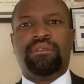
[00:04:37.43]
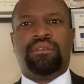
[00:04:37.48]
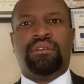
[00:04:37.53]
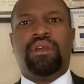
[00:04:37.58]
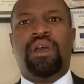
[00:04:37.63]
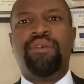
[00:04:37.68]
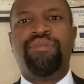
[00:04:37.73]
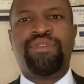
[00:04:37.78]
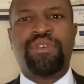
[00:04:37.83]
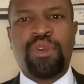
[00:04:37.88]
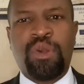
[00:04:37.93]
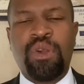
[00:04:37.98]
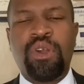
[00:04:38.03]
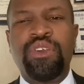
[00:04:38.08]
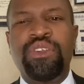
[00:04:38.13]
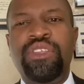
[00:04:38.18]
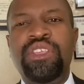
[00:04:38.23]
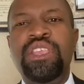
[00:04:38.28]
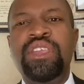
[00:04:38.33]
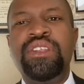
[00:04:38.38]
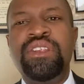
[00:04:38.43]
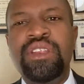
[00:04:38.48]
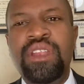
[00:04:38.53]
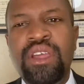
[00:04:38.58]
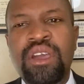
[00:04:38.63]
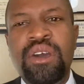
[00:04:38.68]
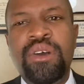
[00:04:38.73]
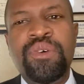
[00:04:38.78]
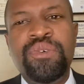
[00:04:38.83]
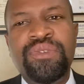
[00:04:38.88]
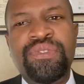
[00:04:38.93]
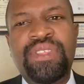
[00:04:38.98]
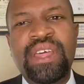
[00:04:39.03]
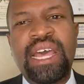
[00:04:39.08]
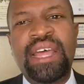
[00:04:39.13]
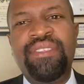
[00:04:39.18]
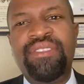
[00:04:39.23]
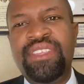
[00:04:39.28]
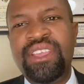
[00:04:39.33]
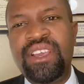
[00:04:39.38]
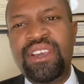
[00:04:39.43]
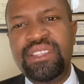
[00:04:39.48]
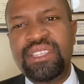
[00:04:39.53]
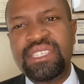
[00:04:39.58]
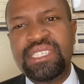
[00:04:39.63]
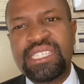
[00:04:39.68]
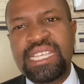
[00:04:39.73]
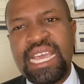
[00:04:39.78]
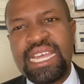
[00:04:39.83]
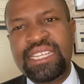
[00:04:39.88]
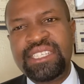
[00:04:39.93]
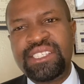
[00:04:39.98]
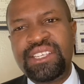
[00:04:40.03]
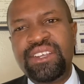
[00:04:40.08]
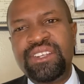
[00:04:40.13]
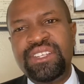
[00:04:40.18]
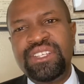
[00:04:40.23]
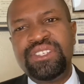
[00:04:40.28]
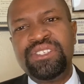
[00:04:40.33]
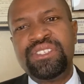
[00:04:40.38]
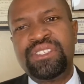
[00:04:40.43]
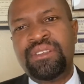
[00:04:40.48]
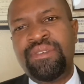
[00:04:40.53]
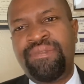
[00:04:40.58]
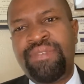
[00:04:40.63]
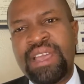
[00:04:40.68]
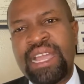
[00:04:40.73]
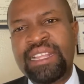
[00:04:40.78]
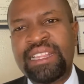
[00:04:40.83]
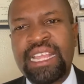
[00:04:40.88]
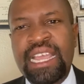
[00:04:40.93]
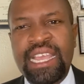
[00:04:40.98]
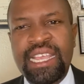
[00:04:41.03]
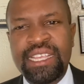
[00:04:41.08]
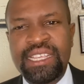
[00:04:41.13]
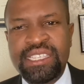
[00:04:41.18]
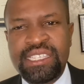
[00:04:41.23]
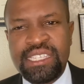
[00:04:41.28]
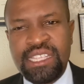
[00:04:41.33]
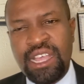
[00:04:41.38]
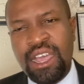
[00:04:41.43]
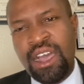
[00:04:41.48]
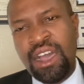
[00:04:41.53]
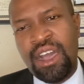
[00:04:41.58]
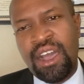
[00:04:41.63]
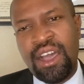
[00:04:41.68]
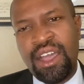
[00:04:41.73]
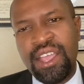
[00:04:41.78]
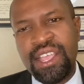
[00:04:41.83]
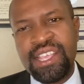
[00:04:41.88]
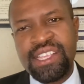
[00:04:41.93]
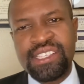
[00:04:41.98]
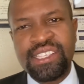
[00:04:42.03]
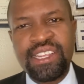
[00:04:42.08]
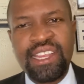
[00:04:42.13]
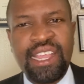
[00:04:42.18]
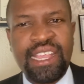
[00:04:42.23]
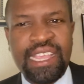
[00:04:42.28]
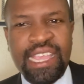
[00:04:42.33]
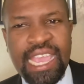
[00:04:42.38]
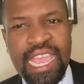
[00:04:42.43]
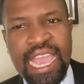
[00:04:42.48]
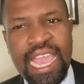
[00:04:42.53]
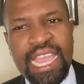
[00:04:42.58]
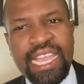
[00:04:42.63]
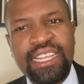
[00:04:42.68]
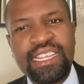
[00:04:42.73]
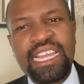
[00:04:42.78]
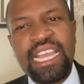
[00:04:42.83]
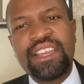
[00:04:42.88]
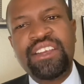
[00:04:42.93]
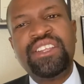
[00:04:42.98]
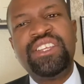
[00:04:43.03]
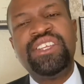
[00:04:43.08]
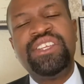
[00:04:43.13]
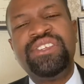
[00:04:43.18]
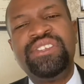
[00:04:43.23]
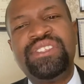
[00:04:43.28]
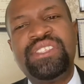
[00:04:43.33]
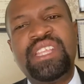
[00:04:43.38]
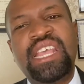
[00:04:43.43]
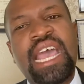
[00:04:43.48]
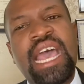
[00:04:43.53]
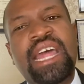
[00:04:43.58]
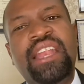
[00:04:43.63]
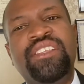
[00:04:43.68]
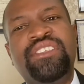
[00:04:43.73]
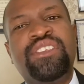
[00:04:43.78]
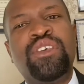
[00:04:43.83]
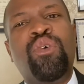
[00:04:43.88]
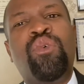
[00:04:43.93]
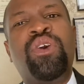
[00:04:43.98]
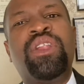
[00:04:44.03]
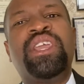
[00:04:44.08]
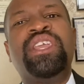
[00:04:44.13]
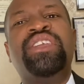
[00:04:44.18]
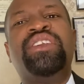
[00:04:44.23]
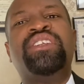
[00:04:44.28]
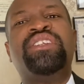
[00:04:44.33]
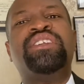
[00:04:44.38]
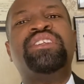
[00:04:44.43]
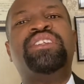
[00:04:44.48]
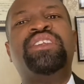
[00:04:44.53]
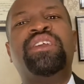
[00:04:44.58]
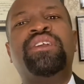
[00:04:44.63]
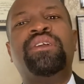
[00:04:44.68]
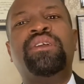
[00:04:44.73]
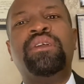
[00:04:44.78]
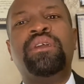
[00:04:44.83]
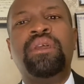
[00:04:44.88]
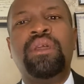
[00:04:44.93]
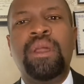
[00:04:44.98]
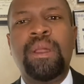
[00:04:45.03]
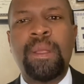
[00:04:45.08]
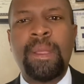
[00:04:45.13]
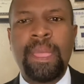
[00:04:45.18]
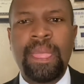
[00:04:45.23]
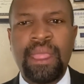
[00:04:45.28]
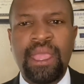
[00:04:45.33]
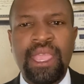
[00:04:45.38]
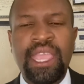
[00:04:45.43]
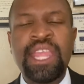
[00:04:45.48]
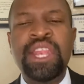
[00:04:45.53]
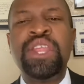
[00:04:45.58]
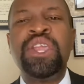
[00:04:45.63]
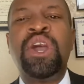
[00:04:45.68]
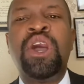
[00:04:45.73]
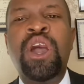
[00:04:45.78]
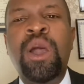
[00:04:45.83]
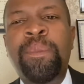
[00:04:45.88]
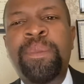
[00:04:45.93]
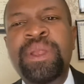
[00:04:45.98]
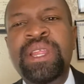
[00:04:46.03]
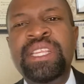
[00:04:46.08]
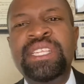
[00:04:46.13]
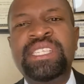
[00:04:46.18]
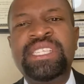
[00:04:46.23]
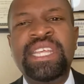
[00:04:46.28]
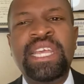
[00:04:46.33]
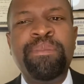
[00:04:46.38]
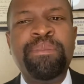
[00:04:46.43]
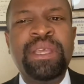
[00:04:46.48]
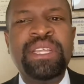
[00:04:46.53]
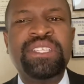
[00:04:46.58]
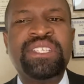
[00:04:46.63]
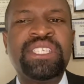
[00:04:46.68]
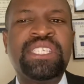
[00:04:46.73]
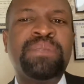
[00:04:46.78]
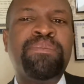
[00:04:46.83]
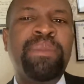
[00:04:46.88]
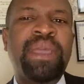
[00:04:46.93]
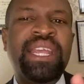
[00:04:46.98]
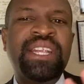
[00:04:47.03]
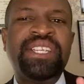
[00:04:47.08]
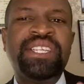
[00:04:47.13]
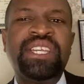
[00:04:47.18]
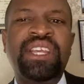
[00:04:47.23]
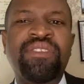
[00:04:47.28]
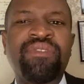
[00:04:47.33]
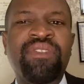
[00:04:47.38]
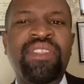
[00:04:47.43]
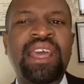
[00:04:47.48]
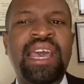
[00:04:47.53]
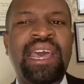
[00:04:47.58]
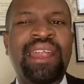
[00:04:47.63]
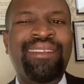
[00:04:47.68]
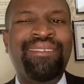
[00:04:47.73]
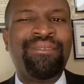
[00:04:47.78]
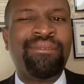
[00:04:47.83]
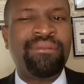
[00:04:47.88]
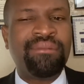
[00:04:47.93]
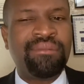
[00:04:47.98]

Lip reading: That the other side is gonna use the fact that he's in a gang. They're gonna use that. So what are you gonna do? In your opening statement, just mention that,